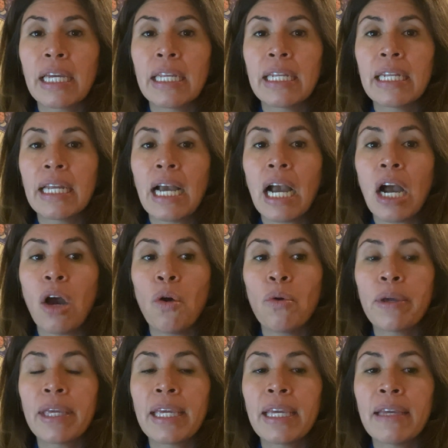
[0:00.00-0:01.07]
and
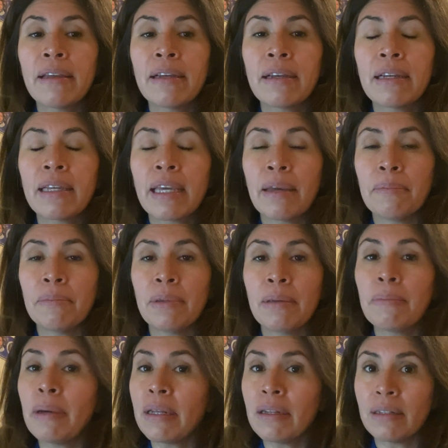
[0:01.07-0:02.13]
how can be
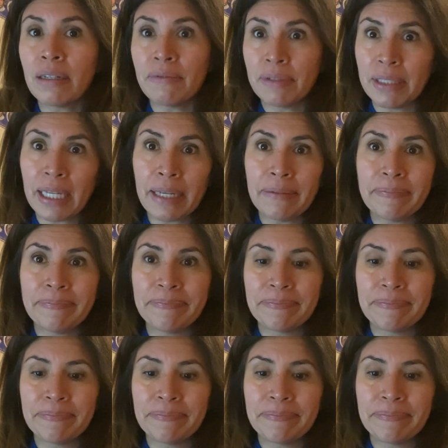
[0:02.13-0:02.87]
better every day.